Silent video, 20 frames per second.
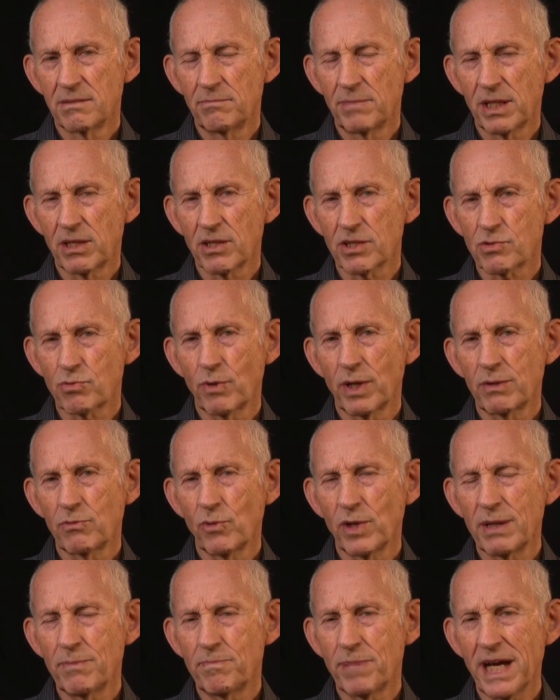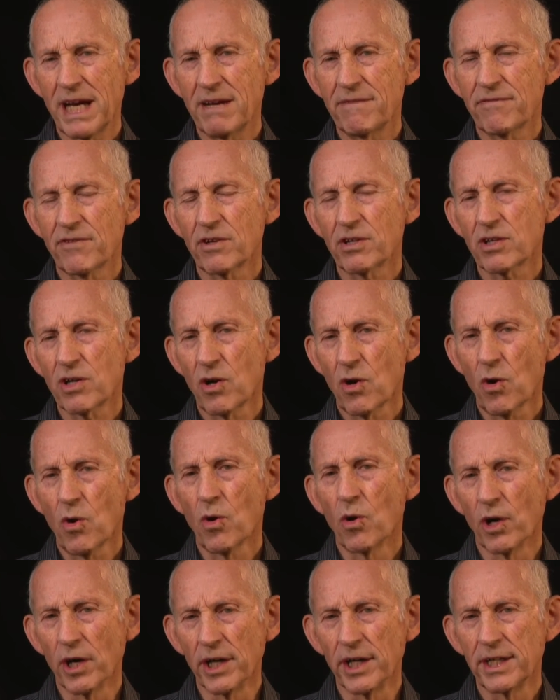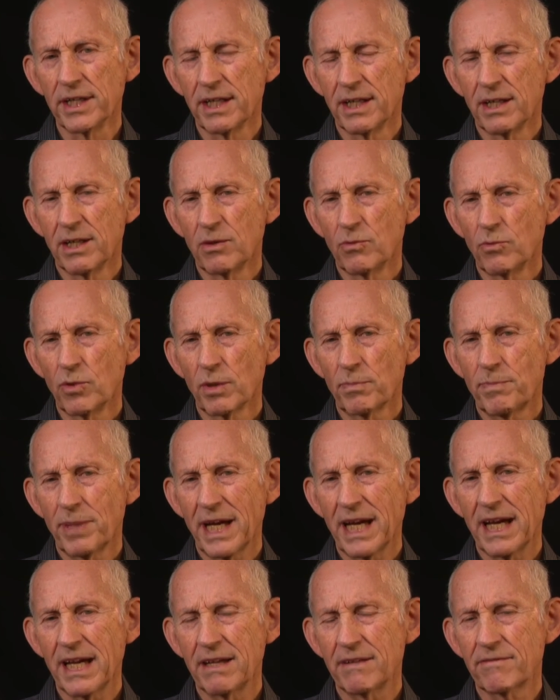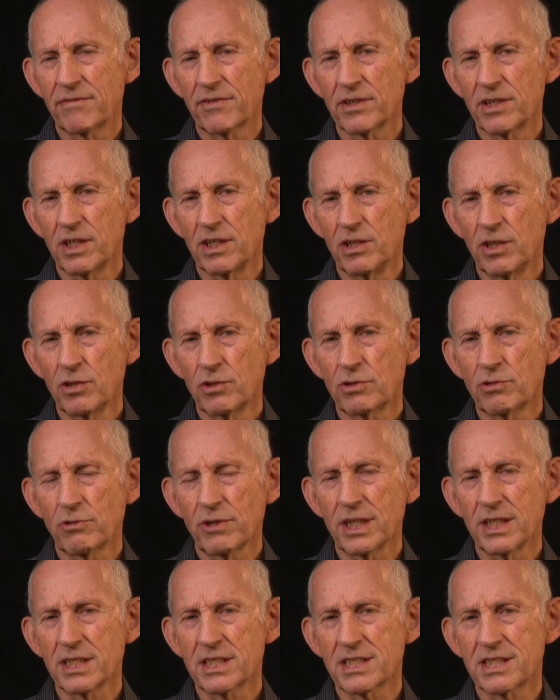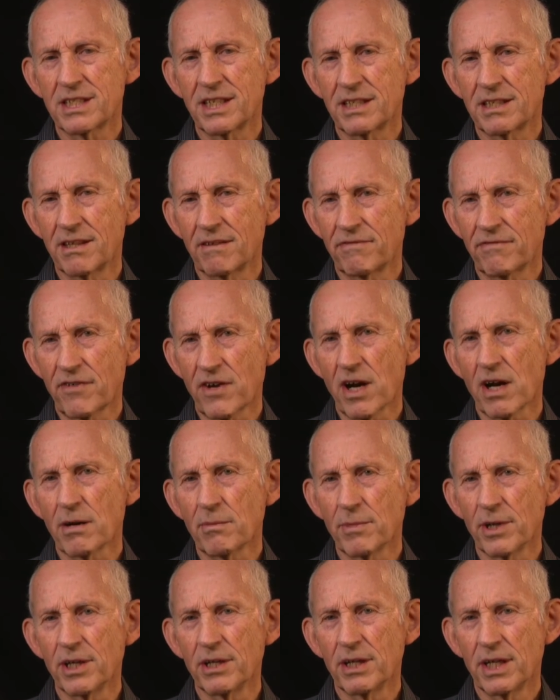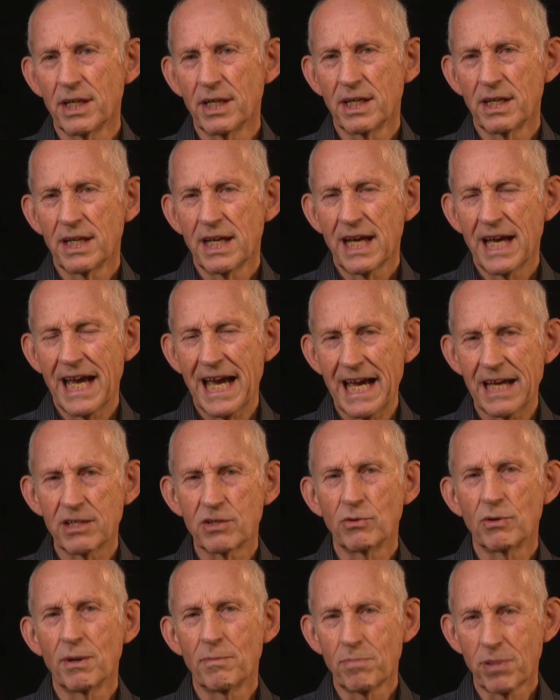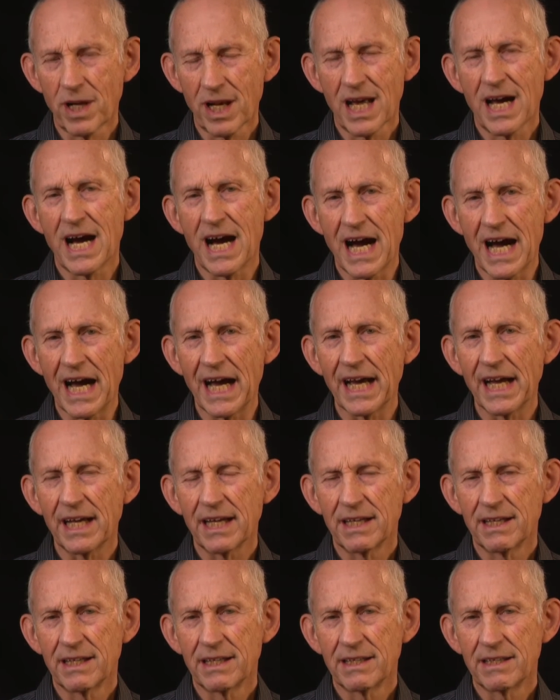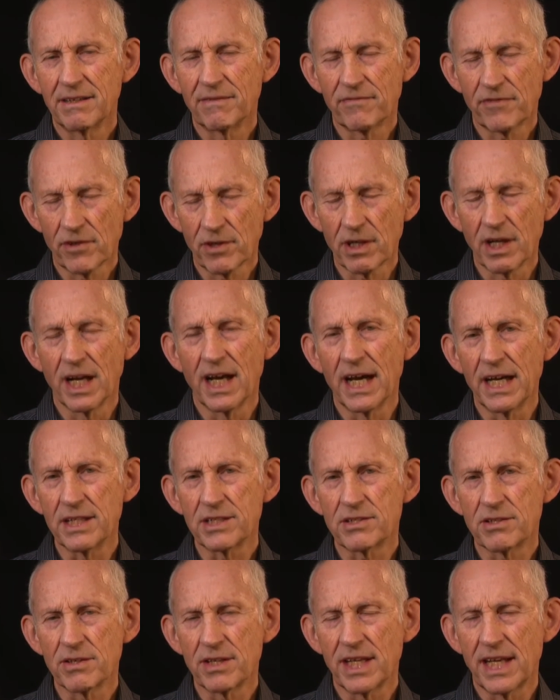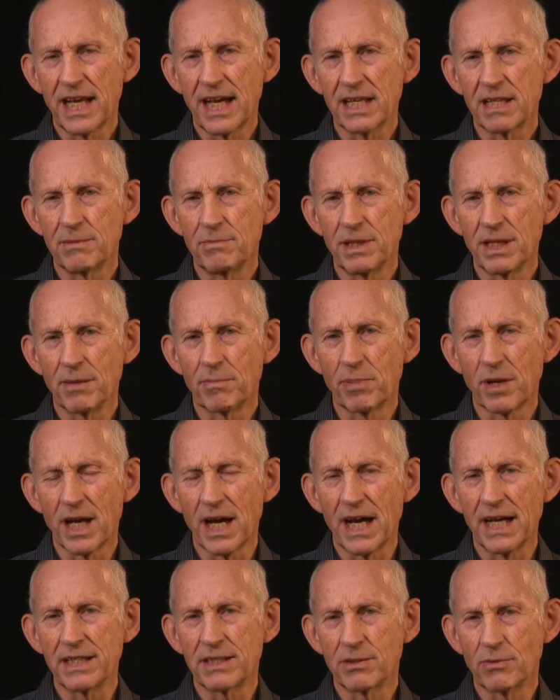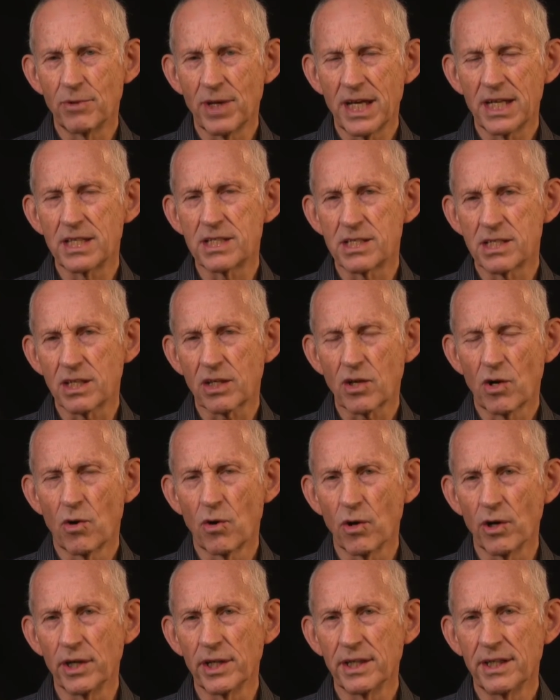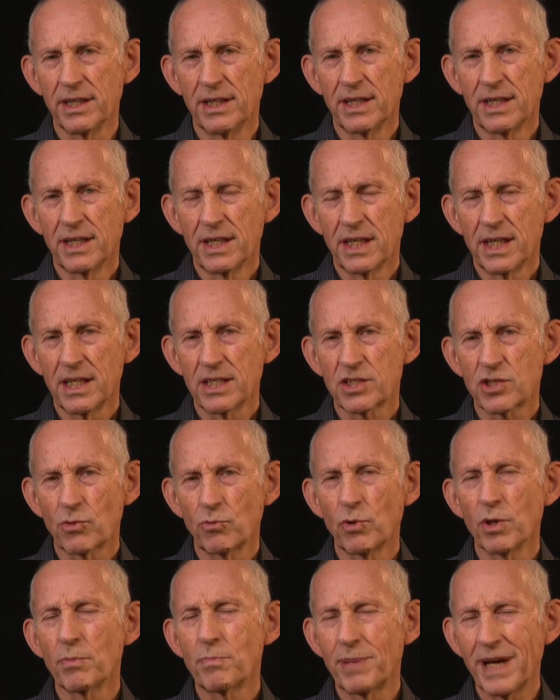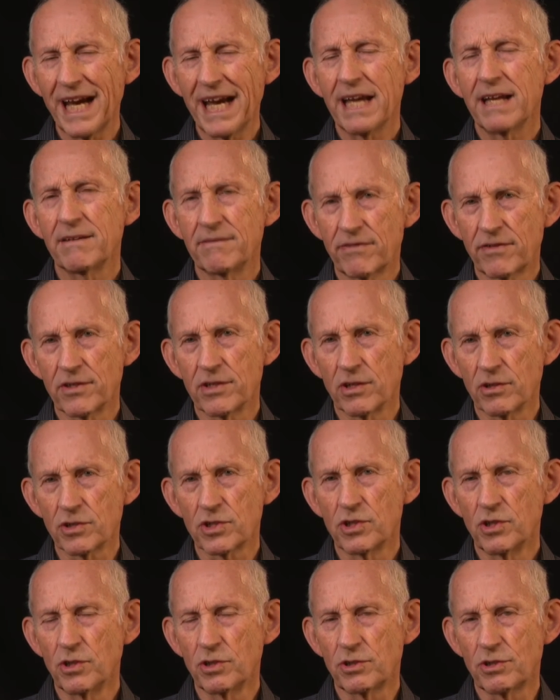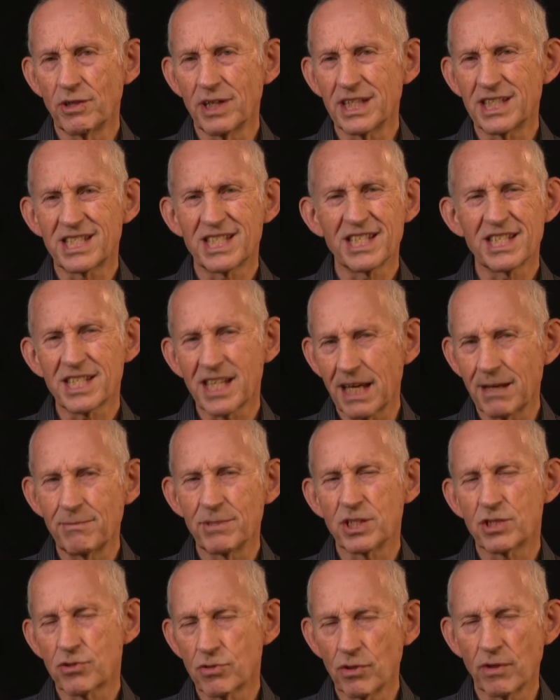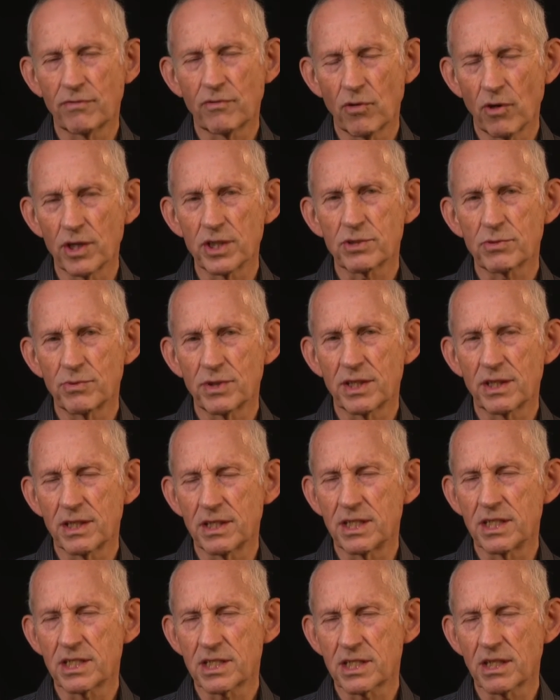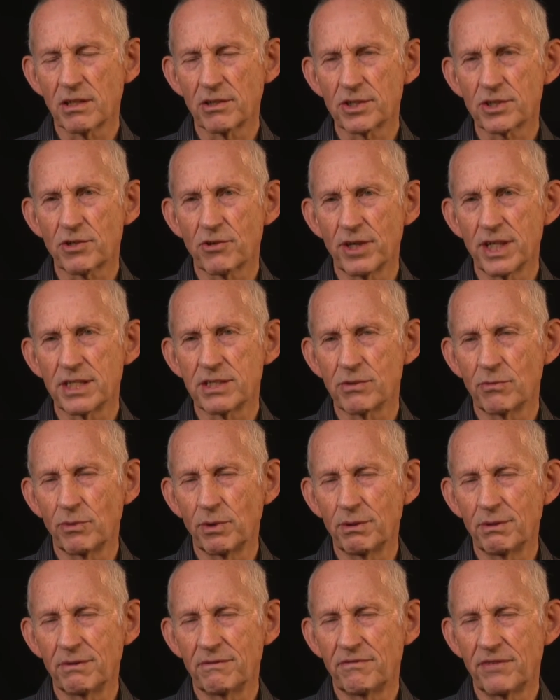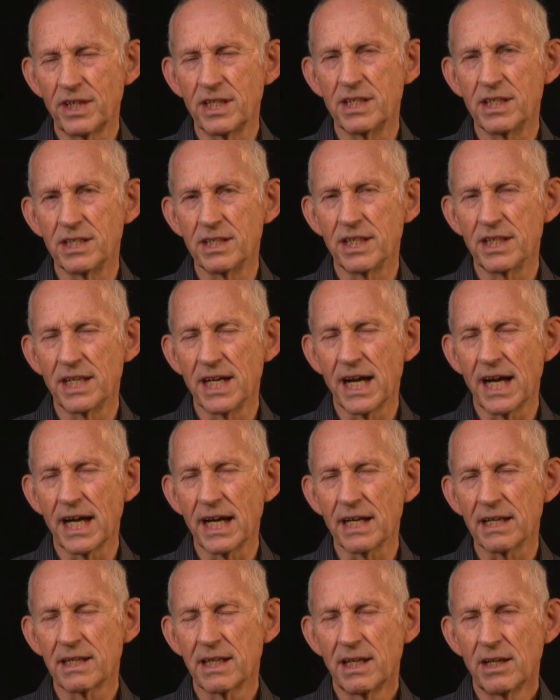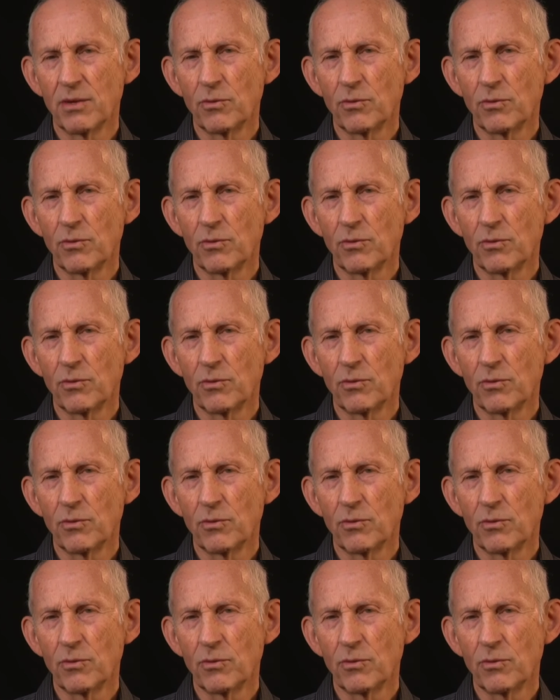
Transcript: Because when we pay for corn, we're paying for the nutrients that the farmer had to apply, the fertilizer that had to be applied to raise the corn. And so we're paying for those nutrients. The same is true, of course, with the distiller's grains that we would feed in the diet.